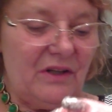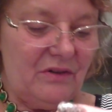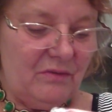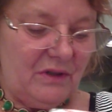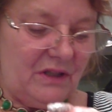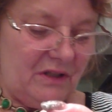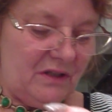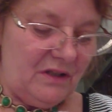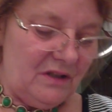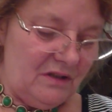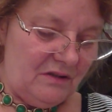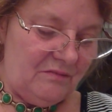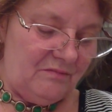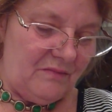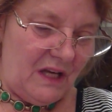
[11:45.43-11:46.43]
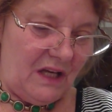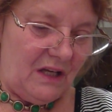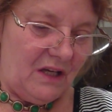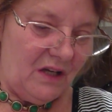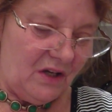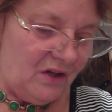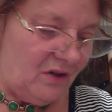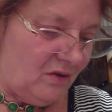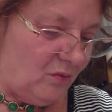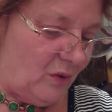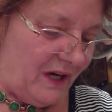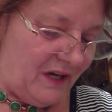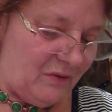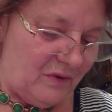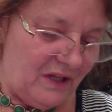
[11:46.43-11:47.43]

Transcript: I don't want to um, make y'all wait